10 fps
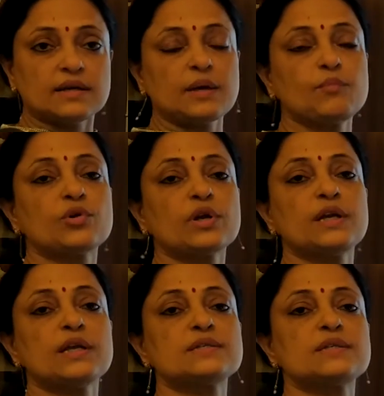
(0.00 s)

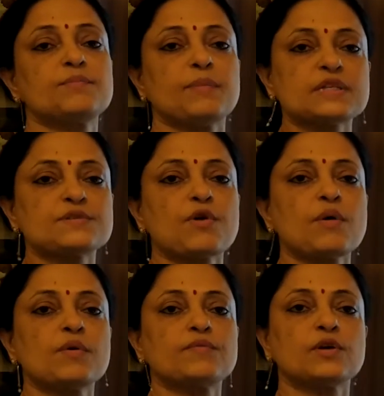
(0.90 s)
democracy is the best
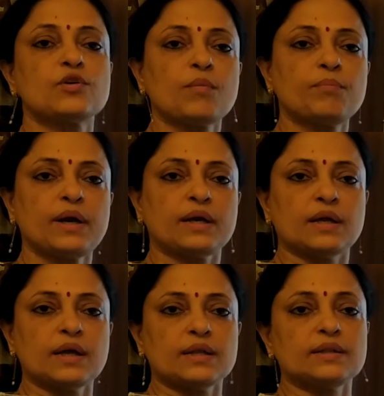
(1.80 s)
form of the government?